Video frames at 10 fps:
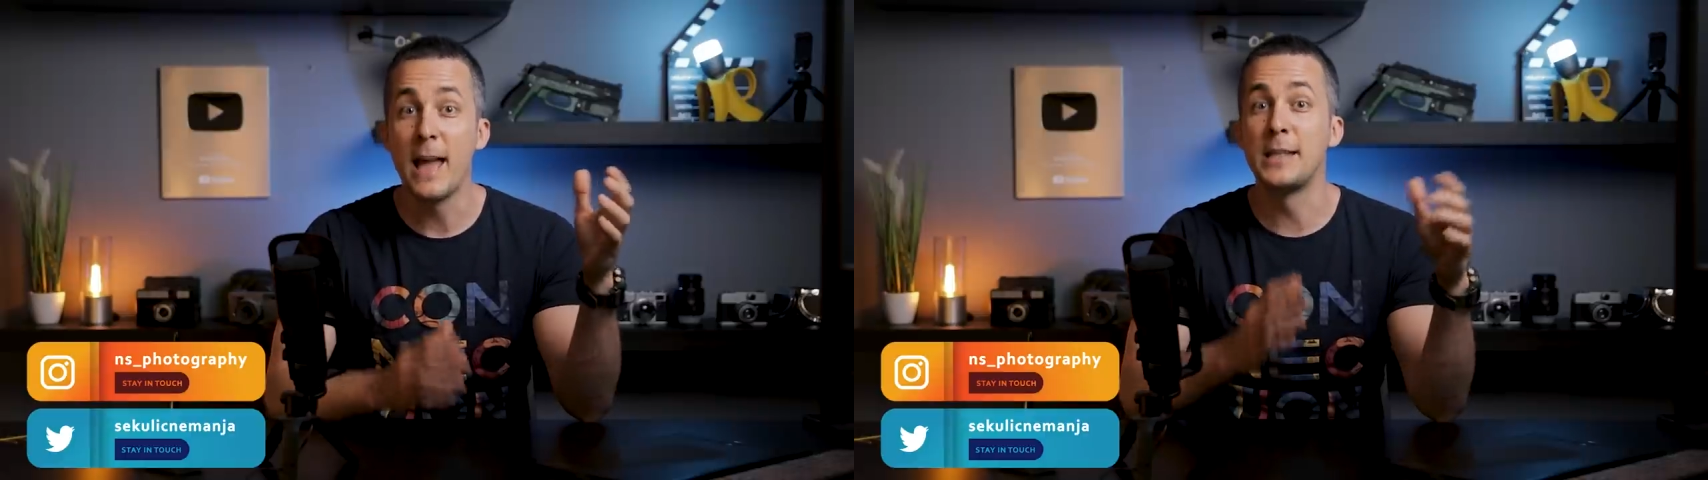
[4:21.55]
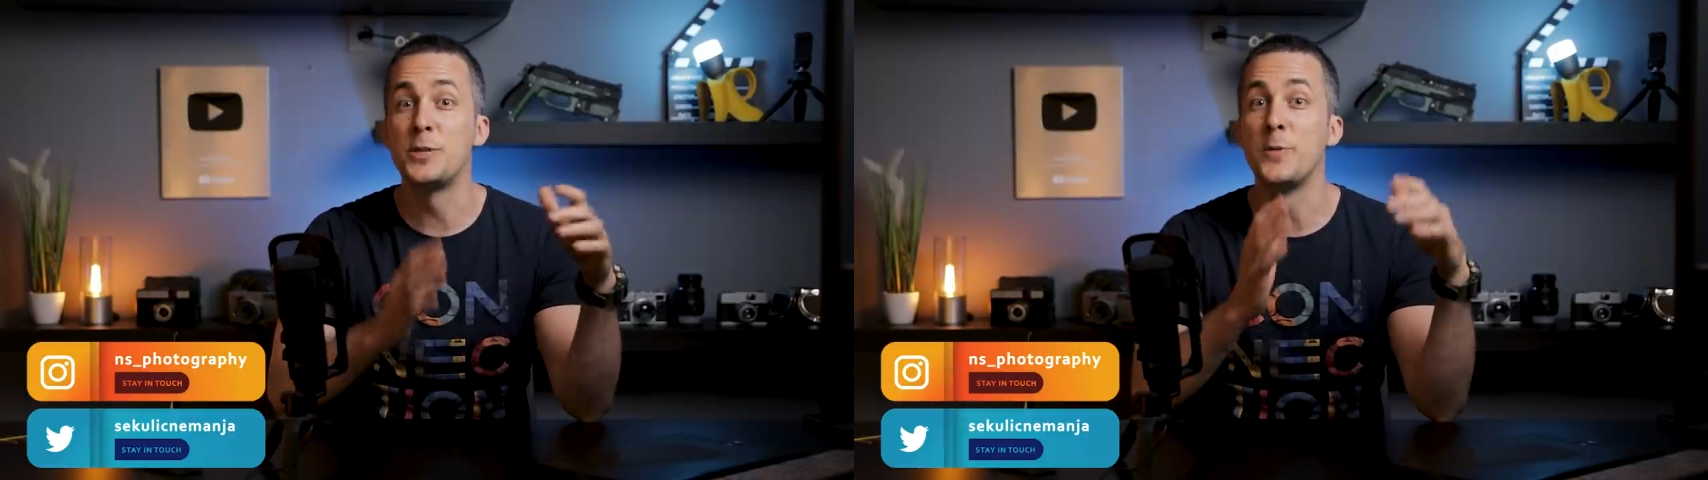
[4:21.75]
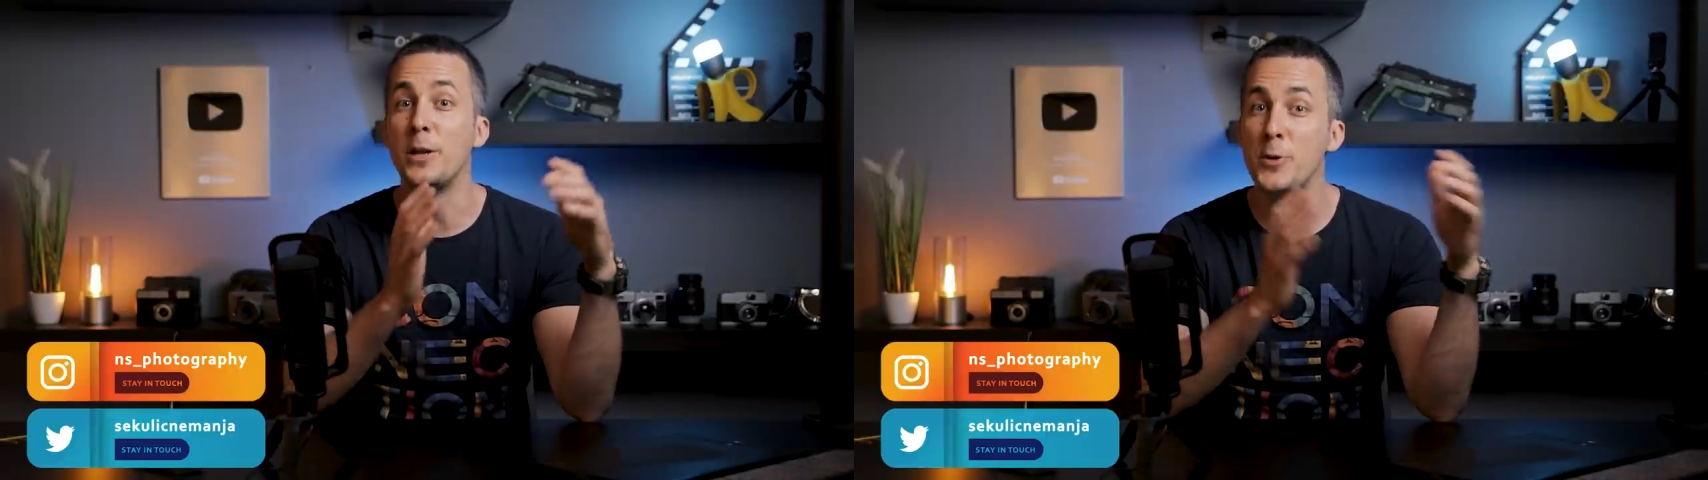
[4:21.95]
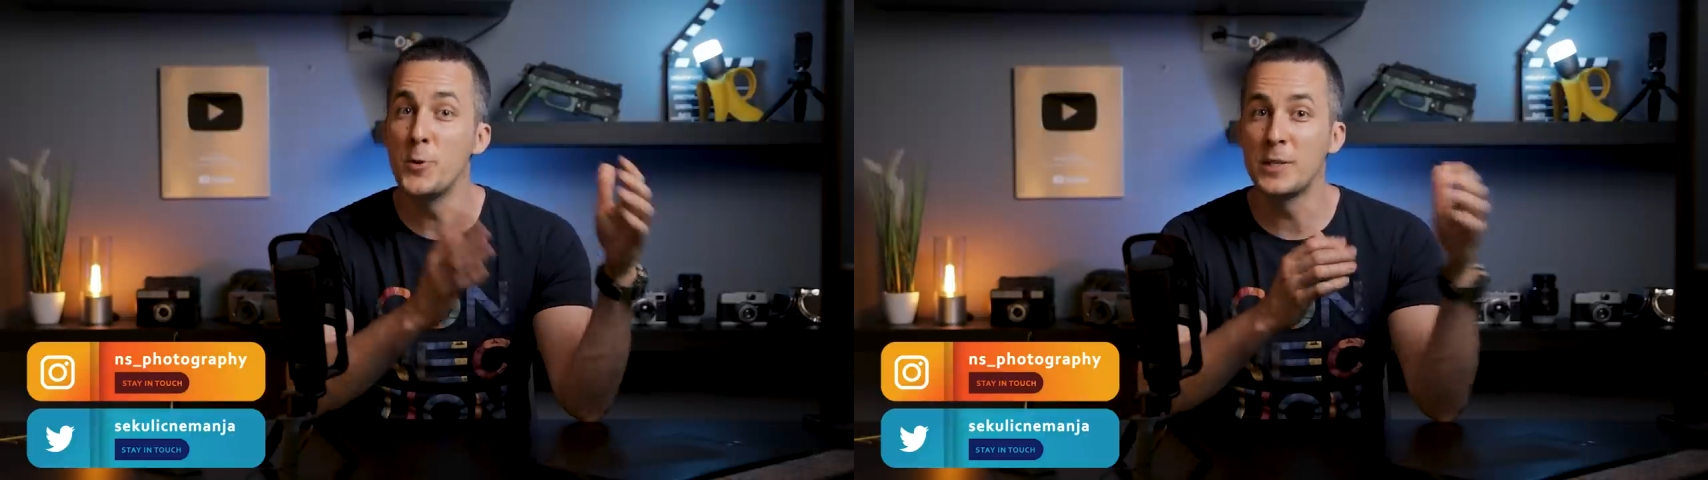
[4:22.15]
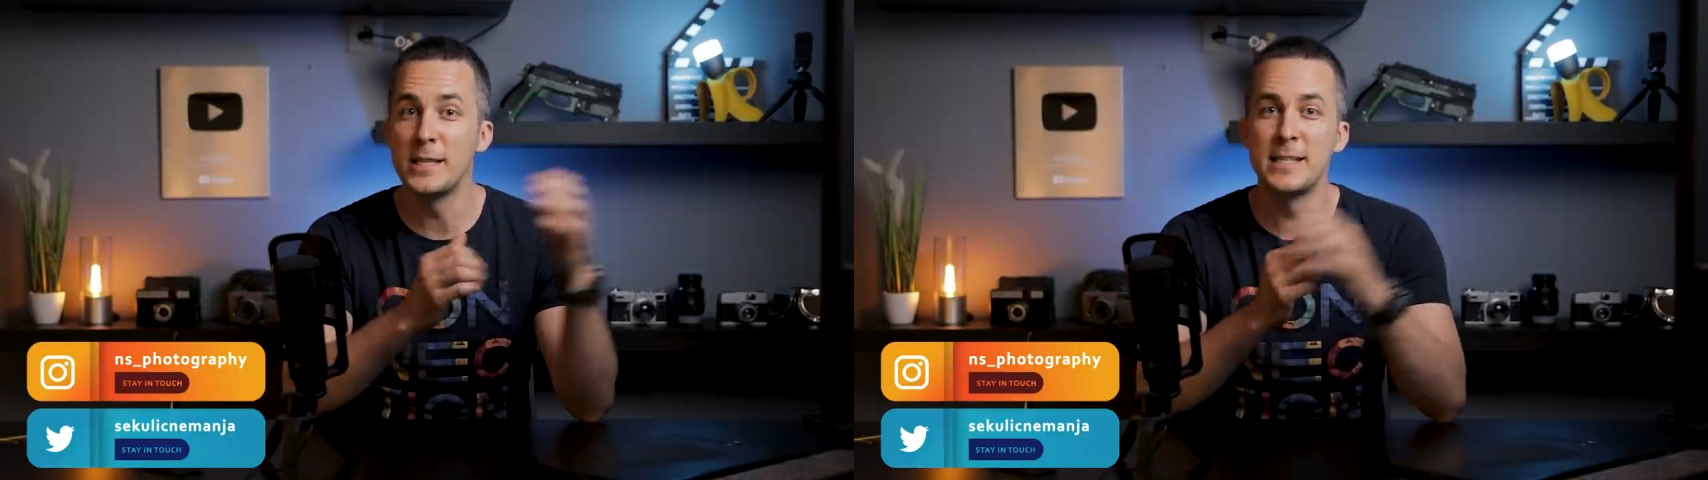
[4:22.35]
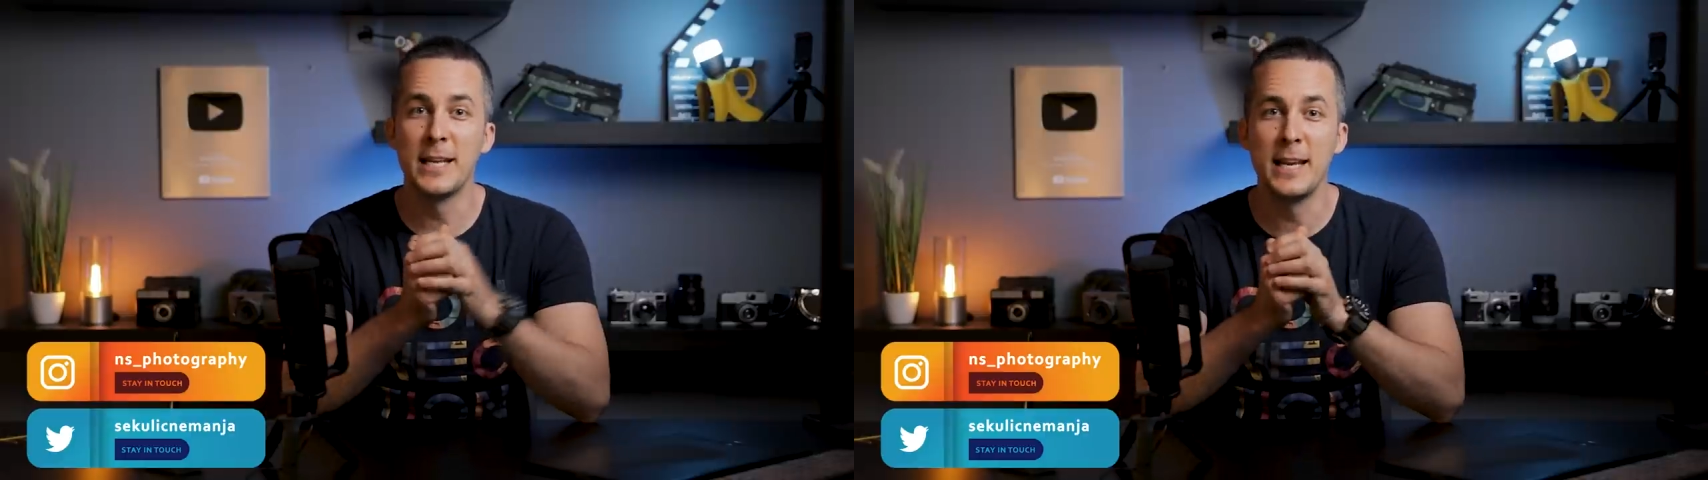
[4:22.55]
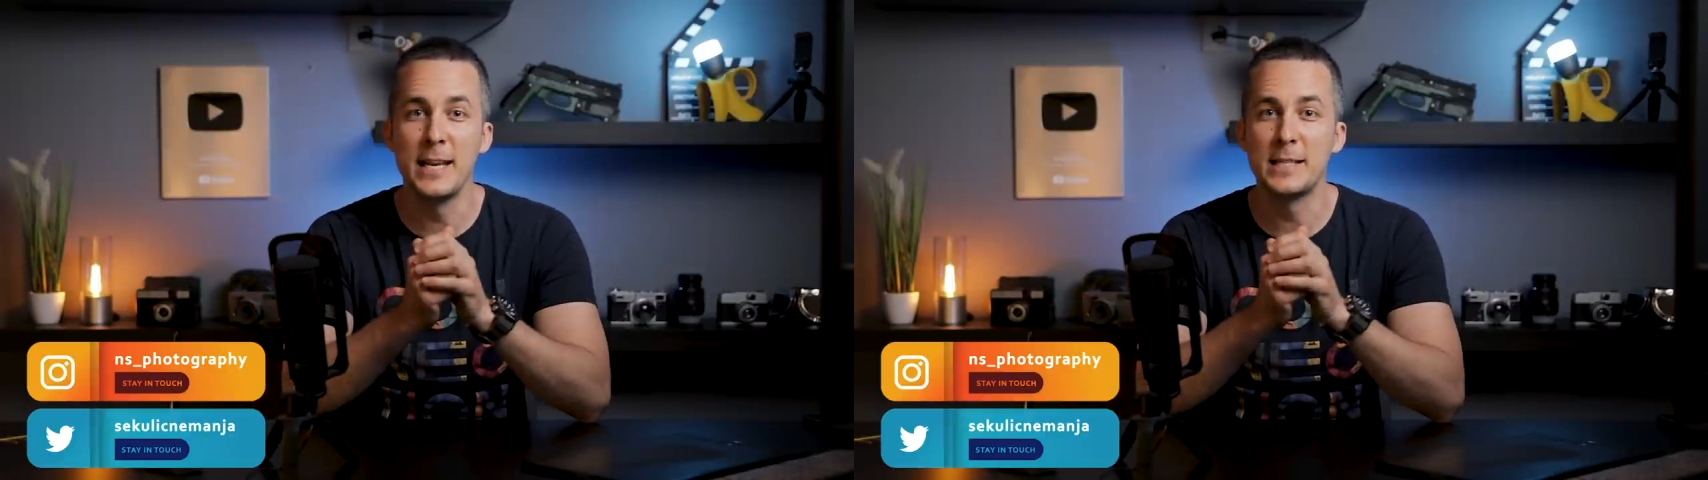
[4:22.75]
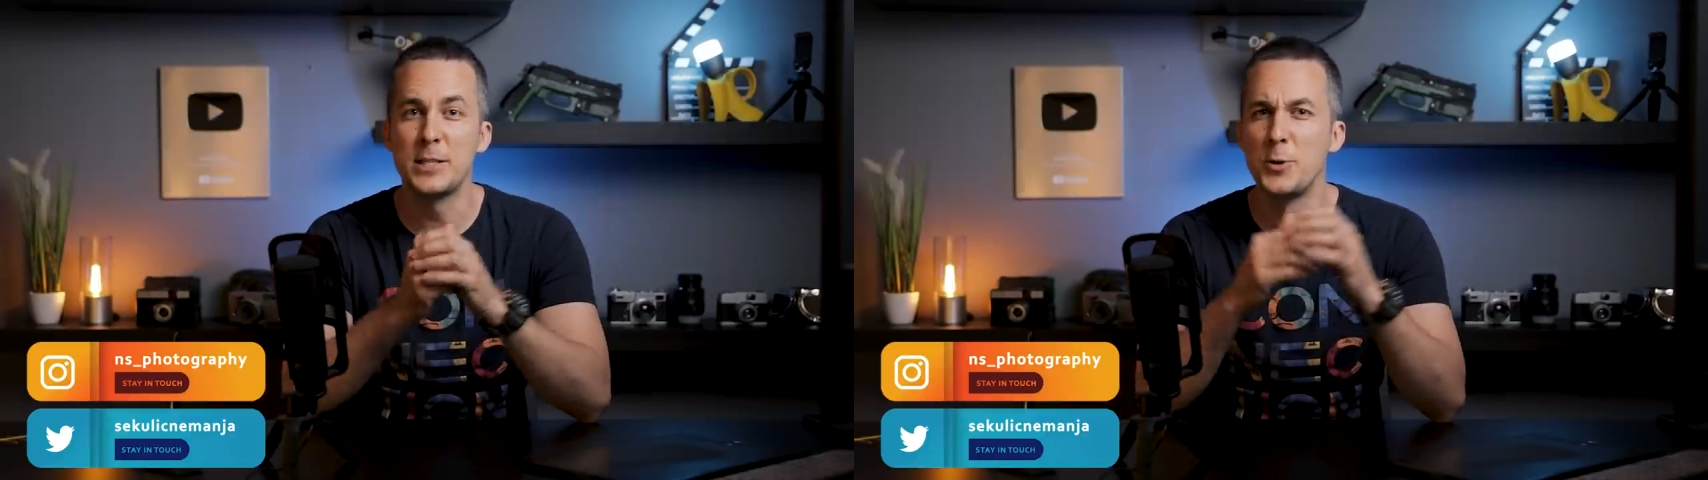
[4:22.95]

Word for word: and that you will use these techniques